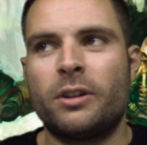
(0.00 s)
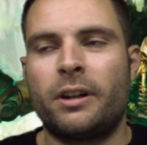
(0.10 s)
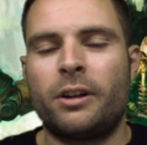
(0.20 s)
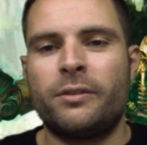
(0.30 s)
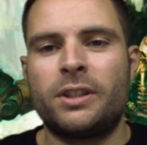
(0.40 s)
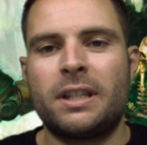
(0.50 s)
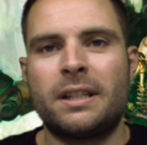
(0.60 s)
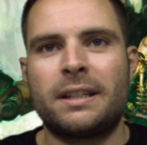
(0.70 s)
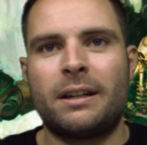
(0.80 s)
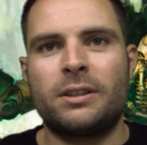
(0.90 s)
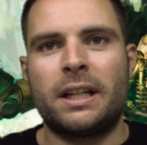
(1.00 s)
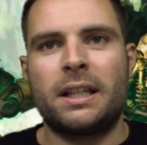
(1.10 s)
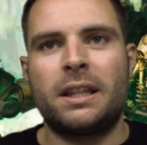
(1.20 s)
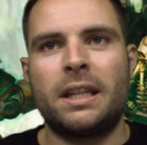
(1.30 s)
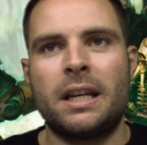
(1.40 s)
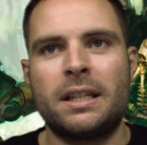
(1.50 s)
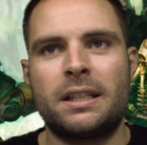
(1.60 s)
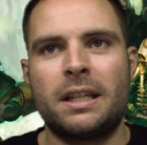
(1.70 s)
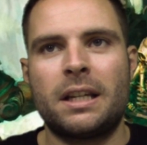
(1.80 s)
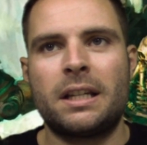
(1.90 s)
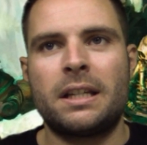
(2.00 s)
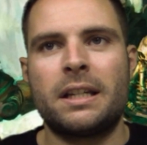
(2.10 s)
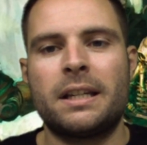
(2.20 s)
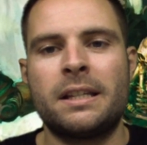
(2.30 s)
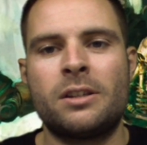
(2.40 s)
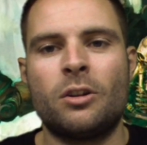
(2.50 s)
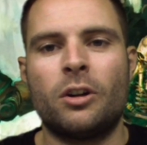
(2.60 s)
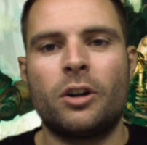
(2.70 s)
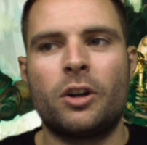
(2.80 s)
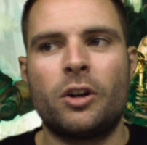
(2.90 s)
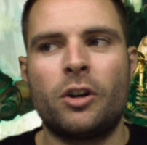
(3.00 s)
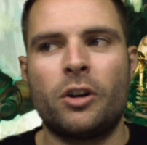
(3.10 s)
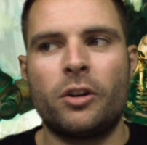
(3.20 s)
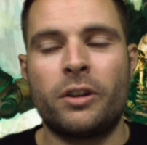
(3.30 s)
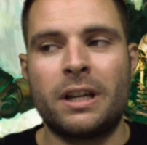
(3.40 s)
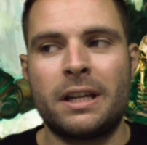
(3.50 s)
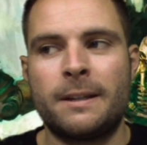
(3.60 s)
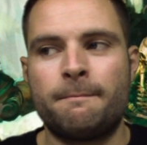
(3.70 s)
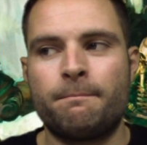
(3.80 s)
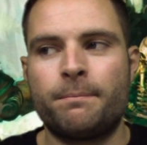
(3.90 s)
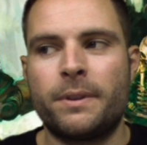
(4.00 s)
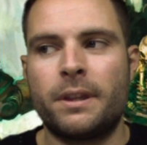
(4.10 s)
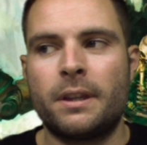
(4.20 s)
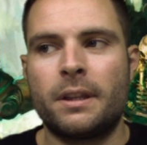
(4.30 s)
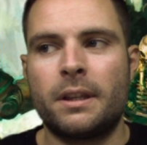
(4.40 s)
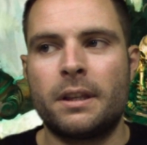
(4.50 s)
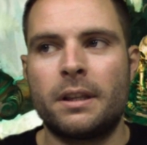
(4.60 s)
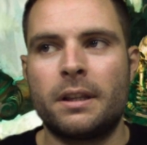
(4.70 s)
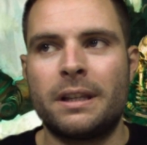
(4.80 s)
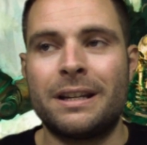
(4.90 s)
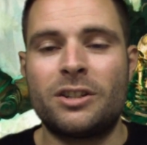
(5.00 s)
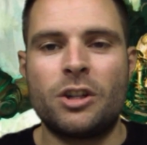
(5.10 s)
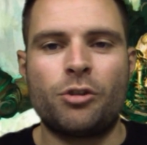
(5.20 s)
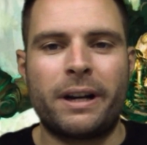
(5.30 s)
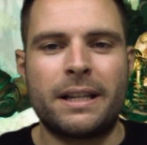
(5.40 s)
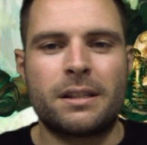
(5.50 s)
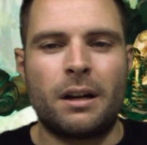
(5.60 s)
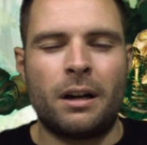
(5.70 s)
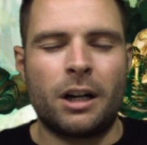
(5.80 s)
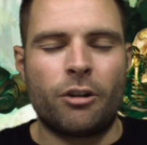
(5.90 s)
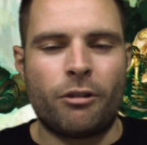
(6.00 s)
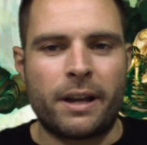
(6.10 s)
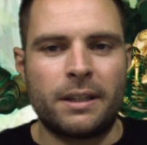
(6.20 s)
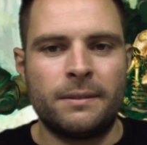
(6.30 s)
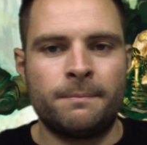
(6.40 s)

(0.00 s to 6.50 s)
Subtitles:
obviously the Celtic Dynasty is not, the Dynasty traits aren't great.